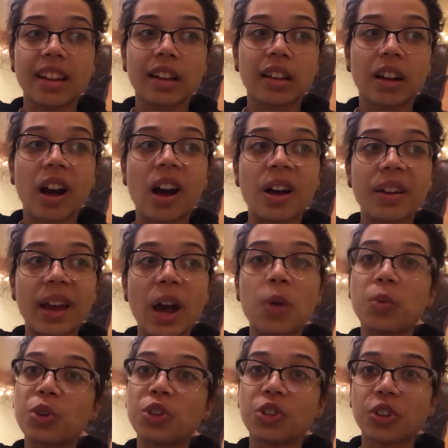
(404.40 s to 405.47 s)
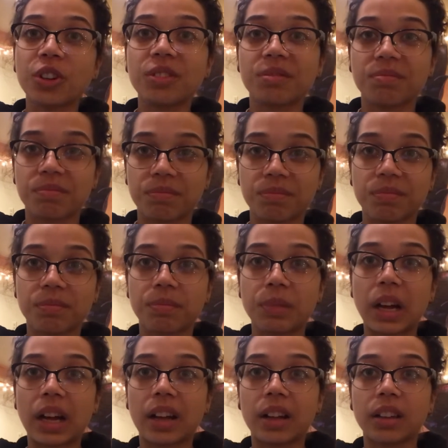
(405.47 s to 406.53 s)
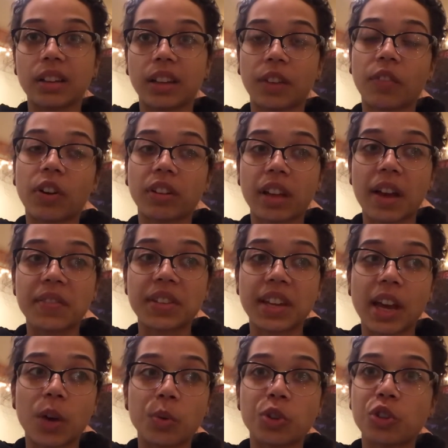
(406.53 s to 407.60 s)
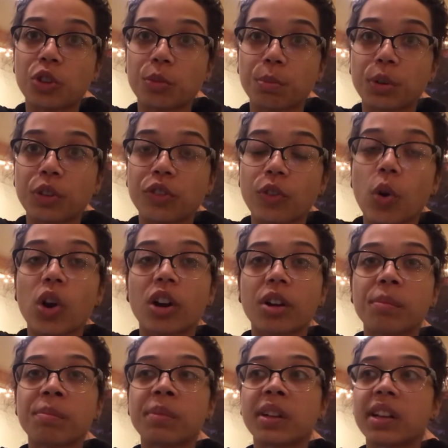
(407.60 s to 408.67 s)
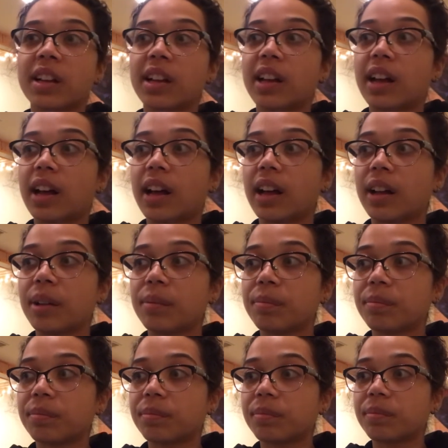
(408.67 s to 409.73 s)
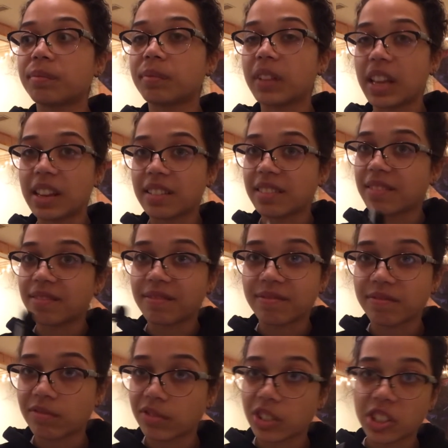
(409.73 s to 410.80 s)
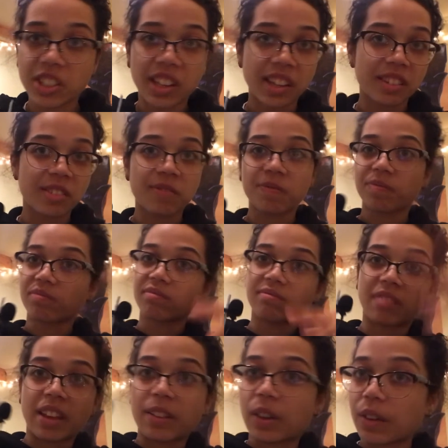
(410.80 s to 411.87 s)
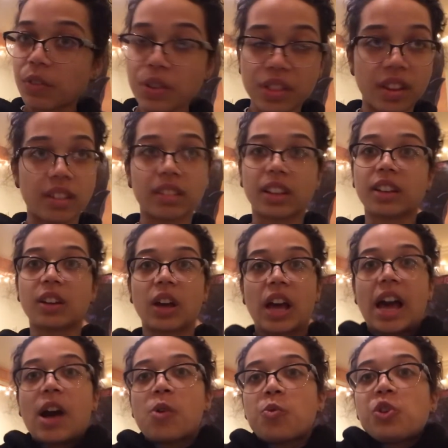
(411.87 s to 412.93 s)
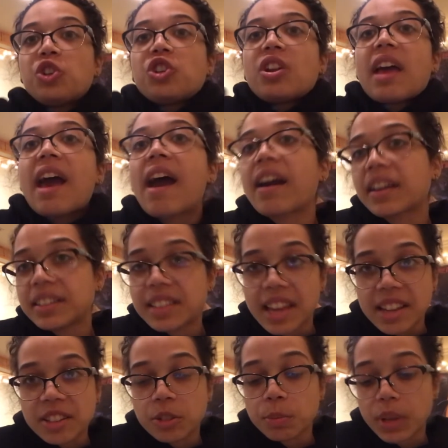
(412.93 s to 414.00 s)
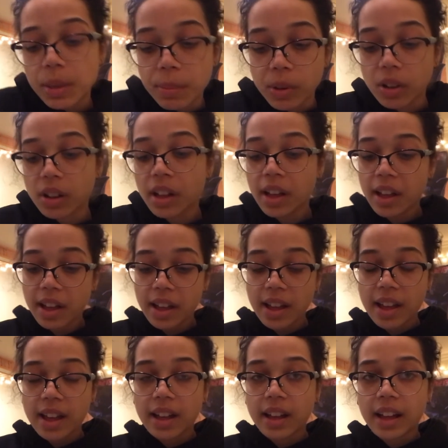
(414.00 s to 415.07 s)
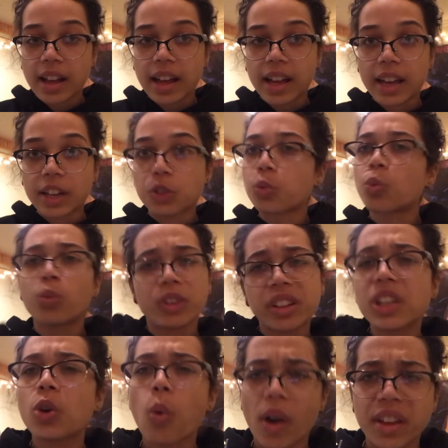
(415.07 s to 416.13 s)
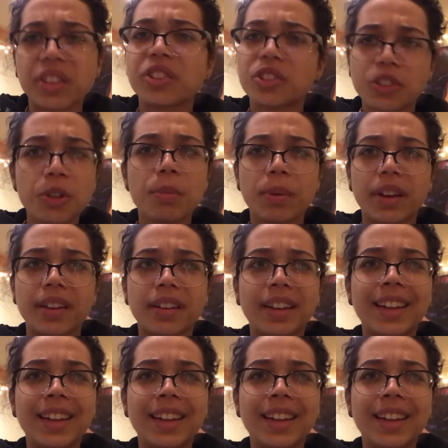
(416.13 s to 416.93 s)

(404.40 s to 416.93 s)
on how we should live our lives and how we should perform in just like everything, like how we should act as people. It's really quite stupid.